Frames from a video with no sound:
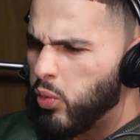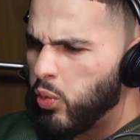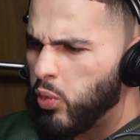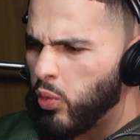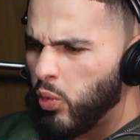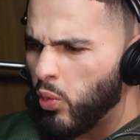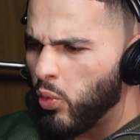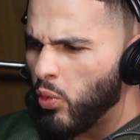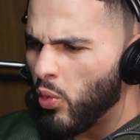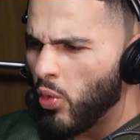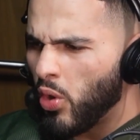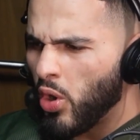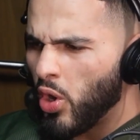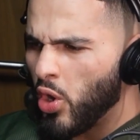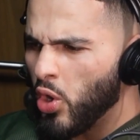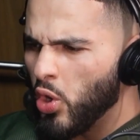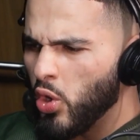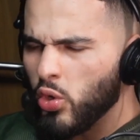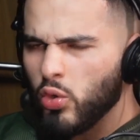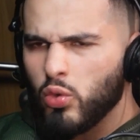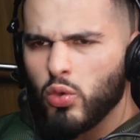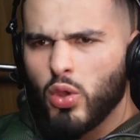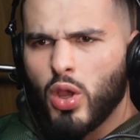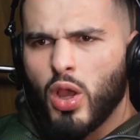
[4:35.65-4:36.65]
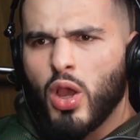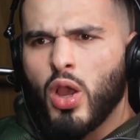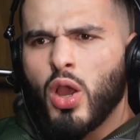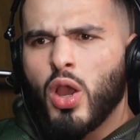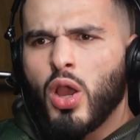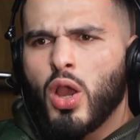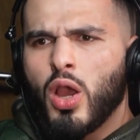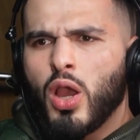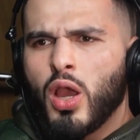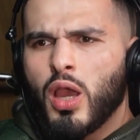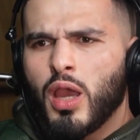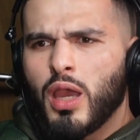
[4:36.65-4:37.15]
like, ooh,
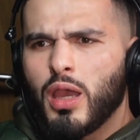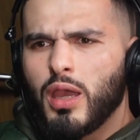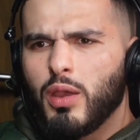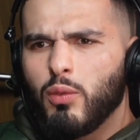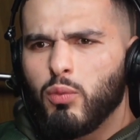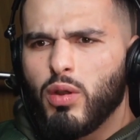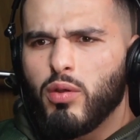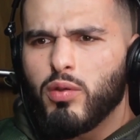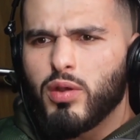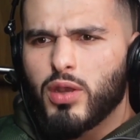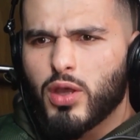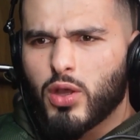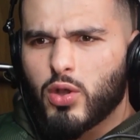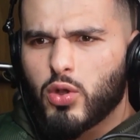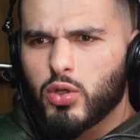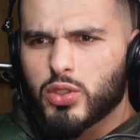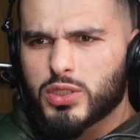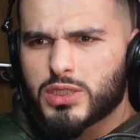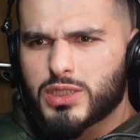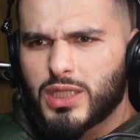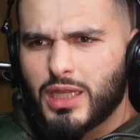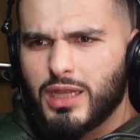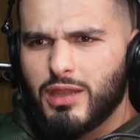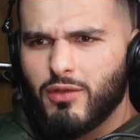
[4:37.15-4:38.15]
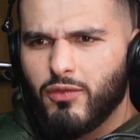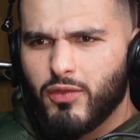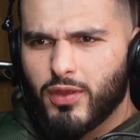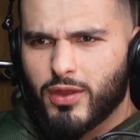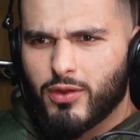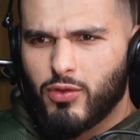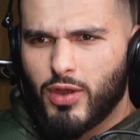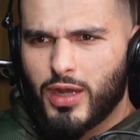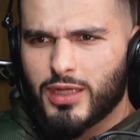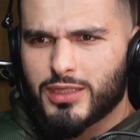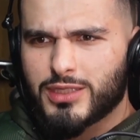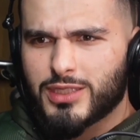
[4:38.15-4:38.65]
we're in a cost of living
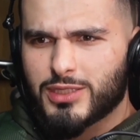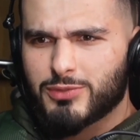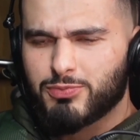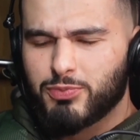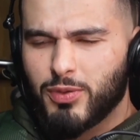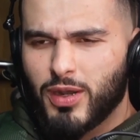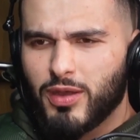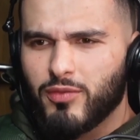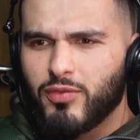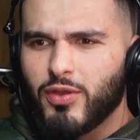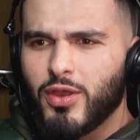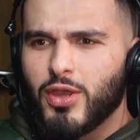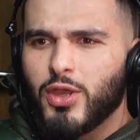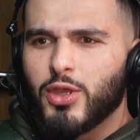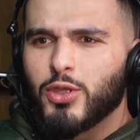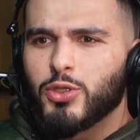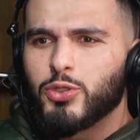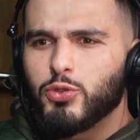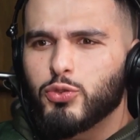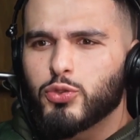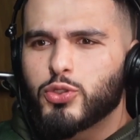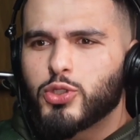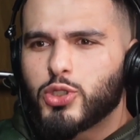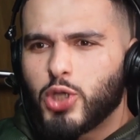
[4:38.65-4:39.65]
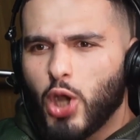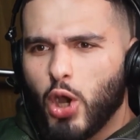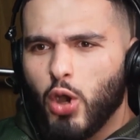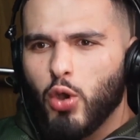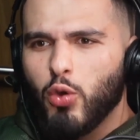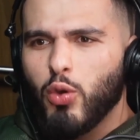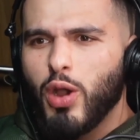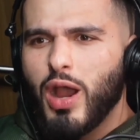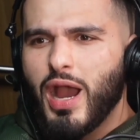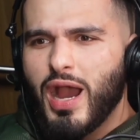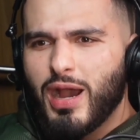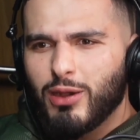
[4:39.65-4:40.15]
crisis, I was bruv. I was going to say, this
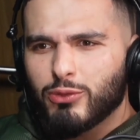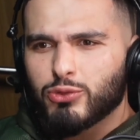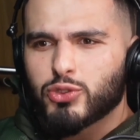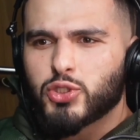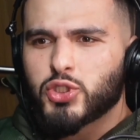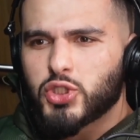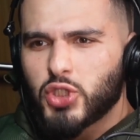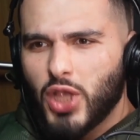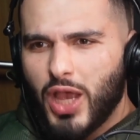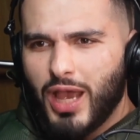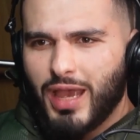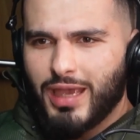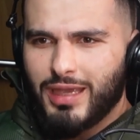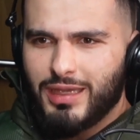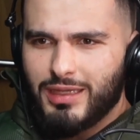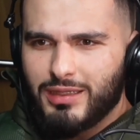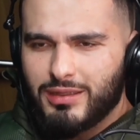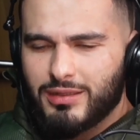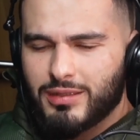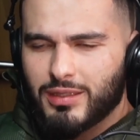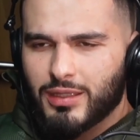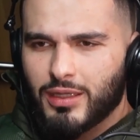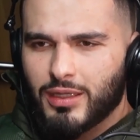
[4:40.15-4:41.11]
is the key, outside, yeah, yeah,